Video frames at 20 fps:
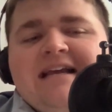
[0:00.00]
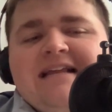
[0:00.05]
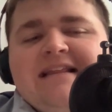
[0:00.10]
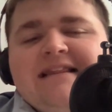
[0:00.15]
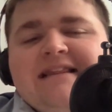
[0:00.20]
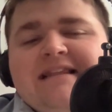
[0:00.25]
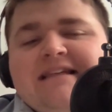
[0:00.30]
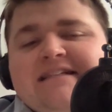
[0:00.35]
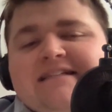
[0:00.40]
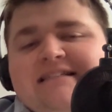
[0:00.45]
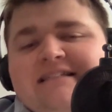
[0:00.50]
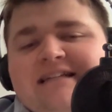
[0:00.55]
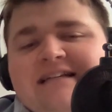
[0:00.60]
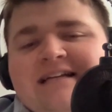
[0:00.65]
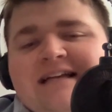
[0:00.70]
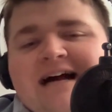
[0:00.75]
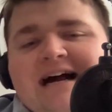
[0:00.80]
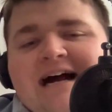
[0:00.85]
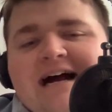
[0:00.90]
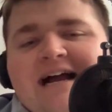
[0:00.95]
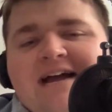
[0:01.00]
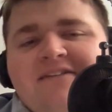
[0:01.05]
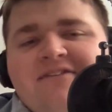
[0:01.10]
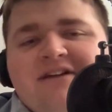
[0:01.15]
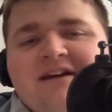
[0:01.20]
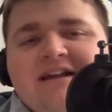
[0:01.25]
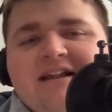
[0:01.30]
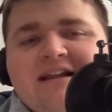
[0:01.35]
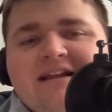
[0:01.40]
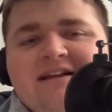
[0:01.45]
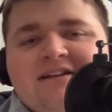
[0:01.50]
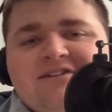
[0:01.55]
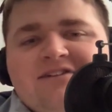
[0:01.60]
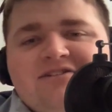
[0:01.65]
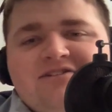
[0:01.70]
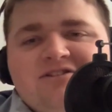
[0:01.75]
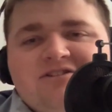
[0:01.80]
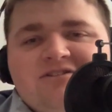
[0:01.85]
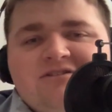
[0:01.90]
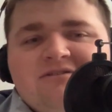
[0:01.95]
this is a guy that
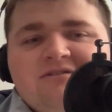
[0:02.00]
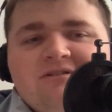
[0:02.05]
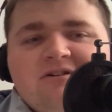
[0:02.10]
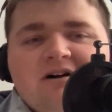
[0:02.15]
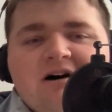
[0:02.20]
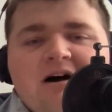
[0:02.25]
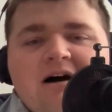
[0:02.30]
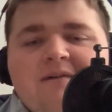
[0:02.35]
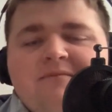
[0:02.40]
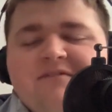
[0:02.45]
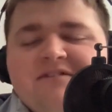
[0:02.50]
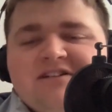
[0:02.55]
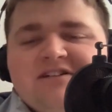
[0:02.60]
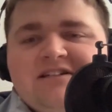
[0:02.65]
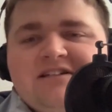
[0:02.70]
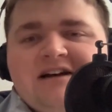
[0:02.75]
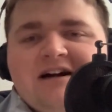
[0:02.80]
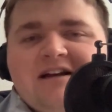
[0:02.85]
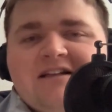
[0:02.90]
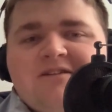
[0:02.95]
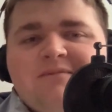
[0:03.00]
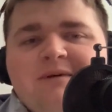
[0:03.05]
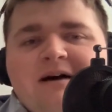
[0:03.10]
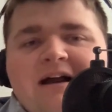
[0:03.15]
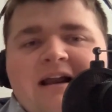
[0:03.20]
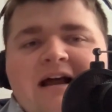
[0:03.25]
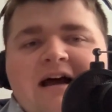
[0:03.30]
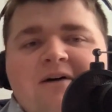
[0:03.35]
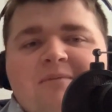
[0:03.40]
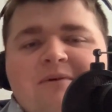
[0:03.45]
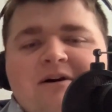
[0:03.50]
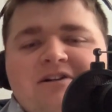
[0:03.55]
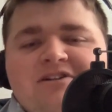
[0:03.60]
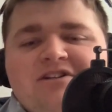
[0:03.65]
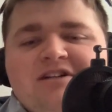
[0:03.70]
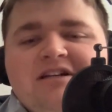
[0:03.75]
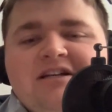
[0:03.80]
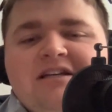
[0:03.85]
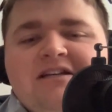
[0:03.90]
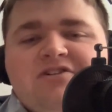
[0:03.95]
has obviously talked about how
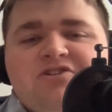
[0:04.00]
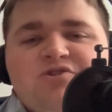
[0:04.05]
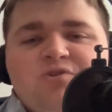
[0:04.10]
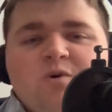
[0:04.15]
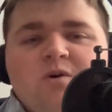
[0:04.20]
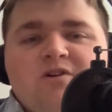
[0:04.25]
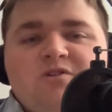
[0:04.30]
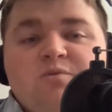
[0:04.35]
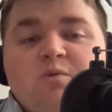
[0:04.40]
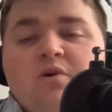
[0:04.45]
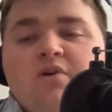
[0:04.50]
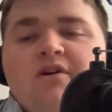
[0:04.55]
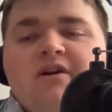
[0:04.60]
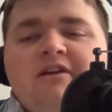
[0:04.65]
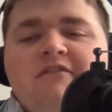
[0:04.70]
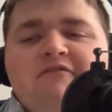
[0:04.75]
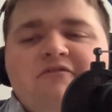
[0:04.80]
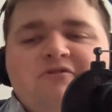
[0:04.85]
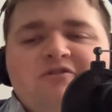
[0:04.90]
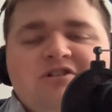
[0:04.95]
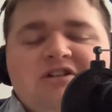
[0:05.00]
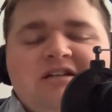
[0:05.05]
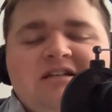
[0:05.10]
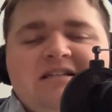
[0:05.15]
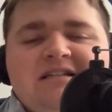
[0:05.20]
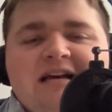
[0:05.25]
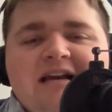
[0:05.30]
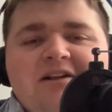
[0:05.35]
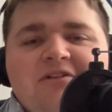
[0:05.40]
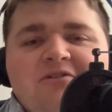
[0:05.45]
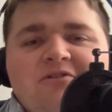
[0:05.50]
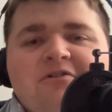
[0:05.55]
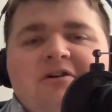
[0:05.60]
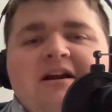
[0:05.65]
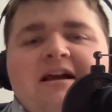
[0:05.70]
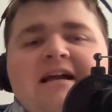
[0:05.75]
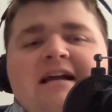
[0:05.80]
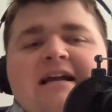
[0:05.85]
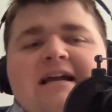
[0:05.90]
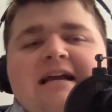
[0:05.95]
much he enjoys working for Gene Taylor
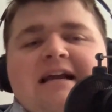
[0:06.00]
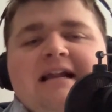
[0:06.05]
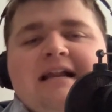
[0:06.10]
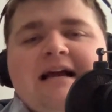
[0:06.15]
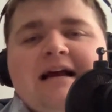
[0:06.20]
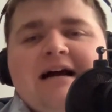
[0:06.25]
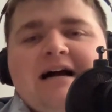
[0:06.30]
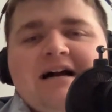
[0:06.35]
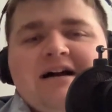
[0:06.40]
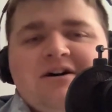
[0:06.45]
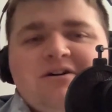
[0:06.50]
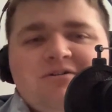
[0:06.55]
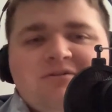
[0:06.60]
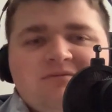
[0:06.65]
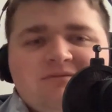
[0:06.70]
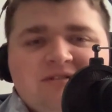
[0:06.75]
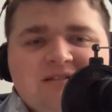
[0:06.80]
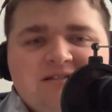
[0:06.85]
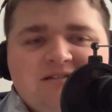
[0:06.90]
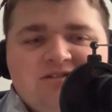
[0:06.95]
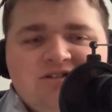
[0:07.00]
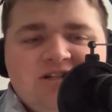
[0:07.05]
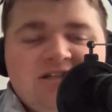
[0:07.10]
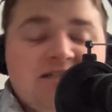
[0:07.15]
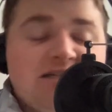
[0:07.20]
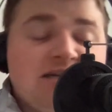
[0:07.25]
and how Gene